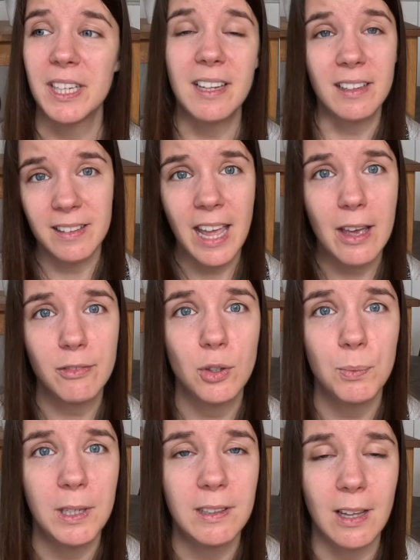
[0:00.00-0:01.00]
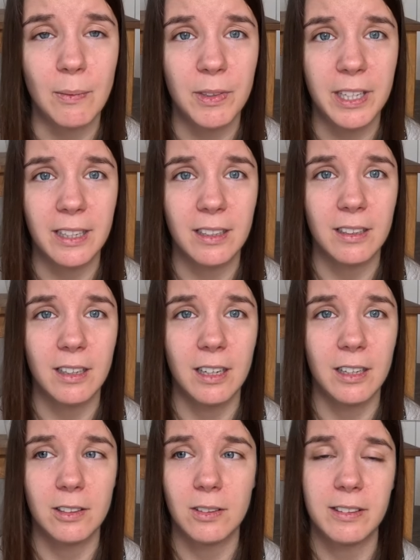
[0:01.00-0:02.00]
It doesn't have to be something
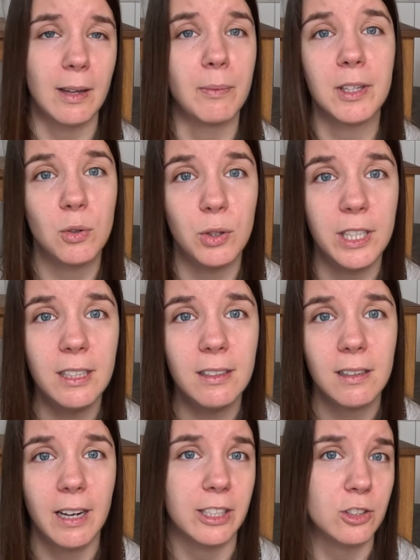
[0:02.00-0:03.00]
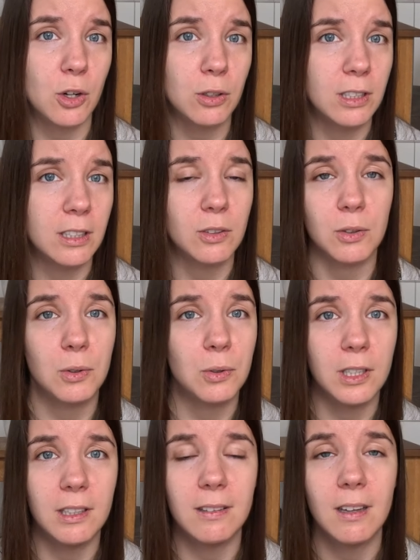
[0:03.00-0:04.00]
to eat, like chocolate or
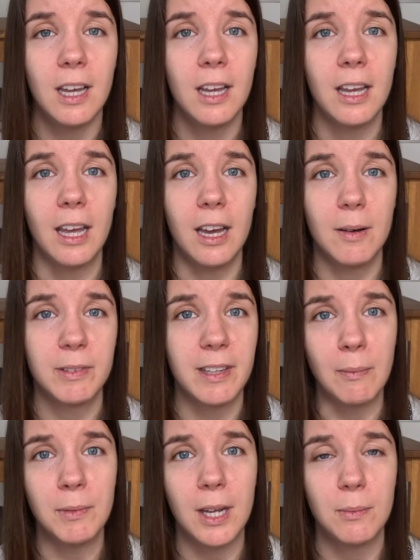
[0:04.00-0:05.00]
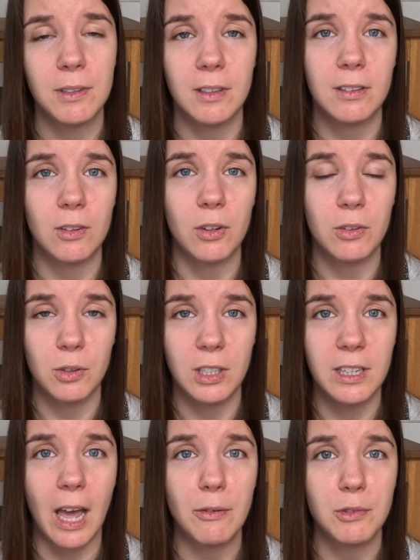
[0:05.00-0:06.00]
cookies. Sometimes it's also
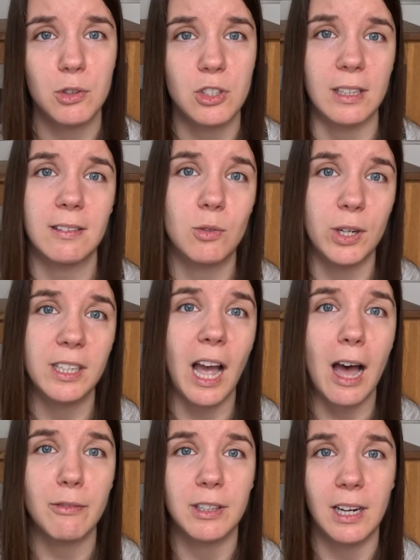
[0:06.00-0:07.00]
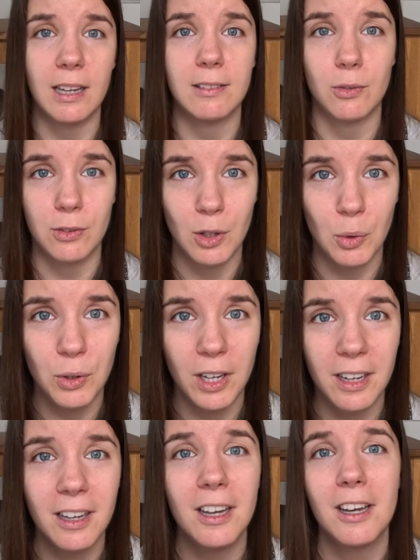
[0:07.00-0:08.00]
enough to just drink half a glass of
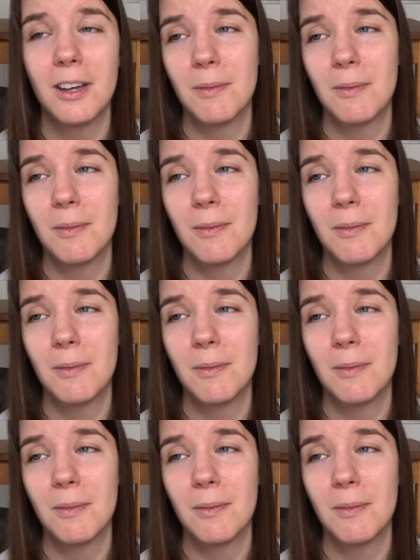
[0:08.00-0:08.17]
soda.